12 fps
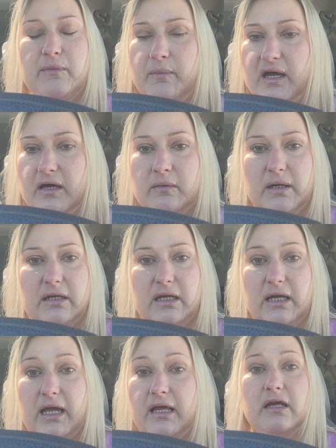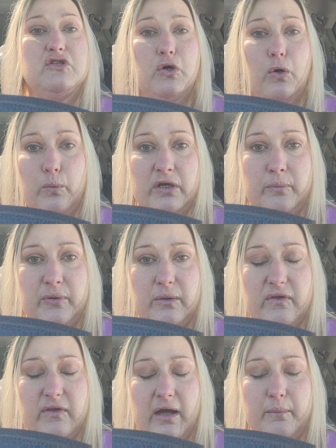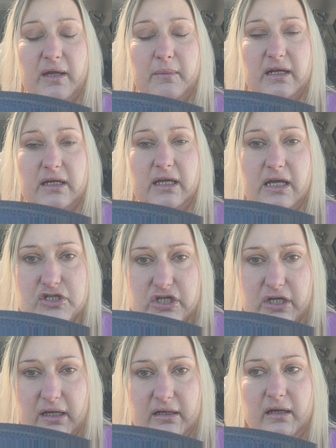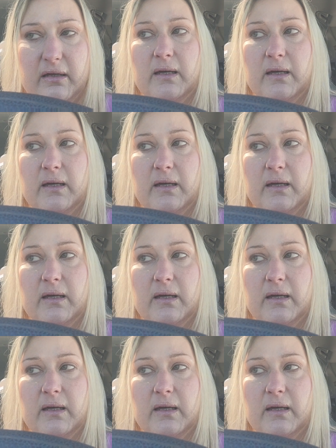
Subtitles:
amount of money and I don't want to be without my medication.